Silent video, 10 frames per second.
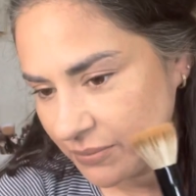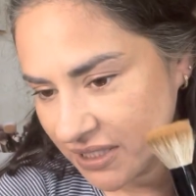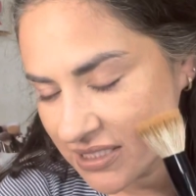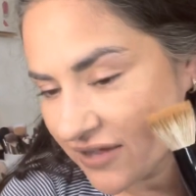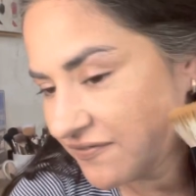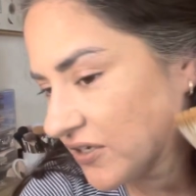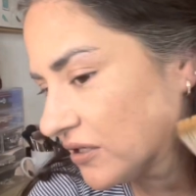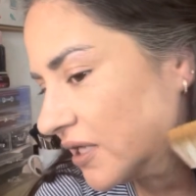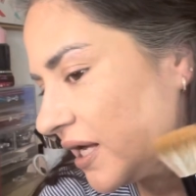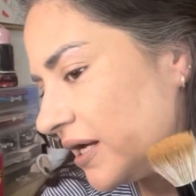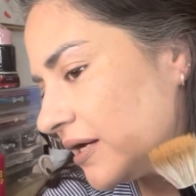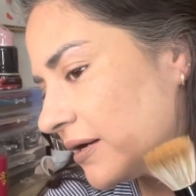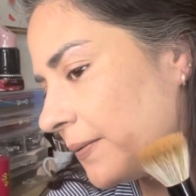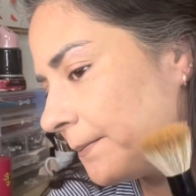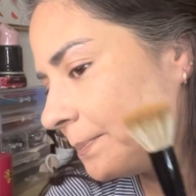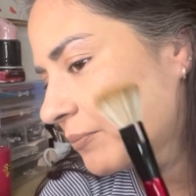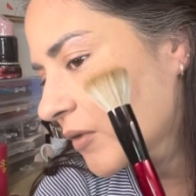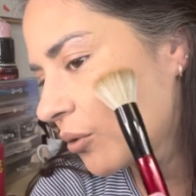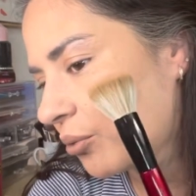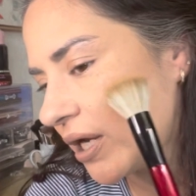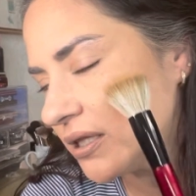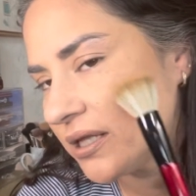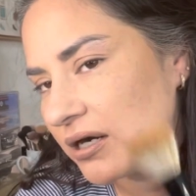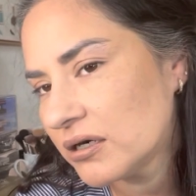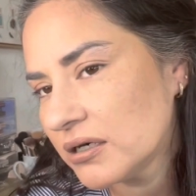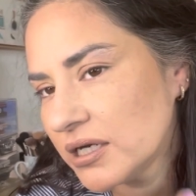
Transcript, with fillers: Because I feel like right there,